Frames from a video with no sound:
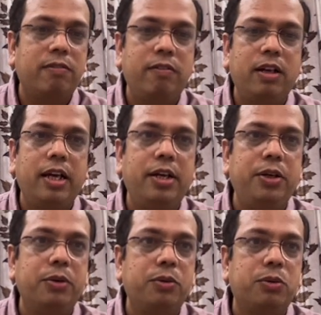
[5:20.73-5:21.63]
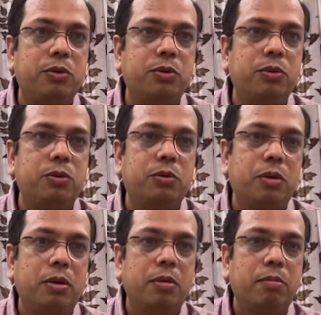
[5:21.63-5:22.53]
will land you to
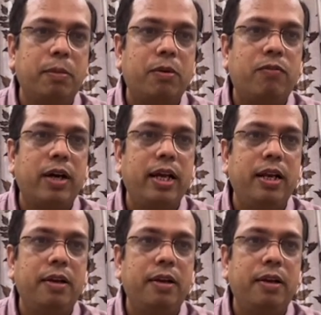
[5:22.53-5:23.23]
my profile.